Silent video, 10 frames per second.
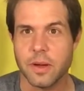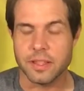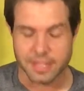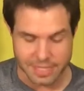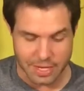I
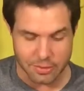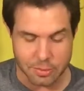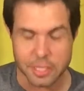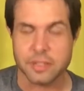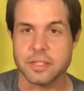think that would
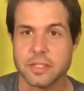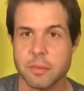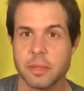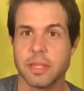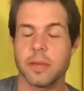be just
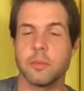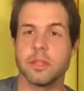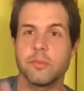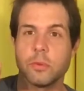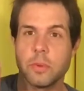completely
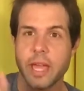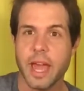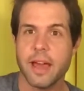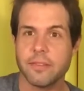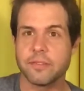unbelievable. We
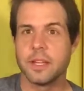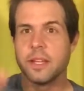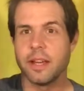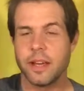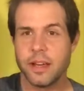have
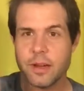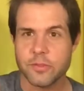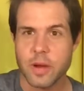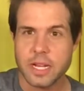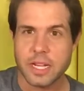a, a
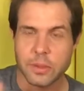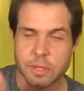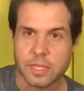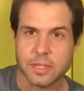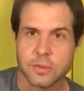friend here
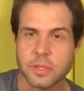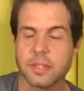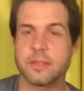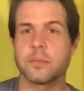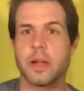with us, one of
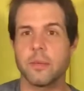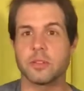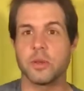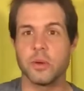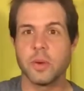the
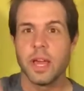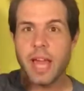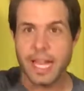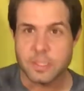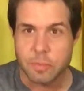subscribers, who
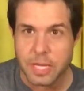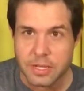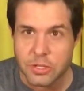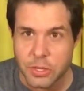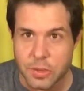has
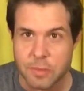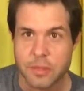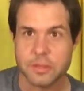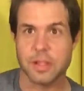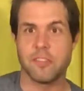been to a
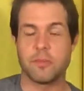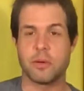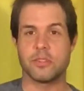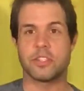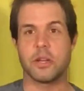Mother Love
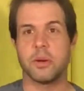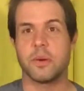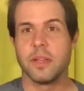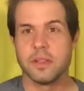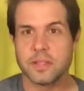Bone show.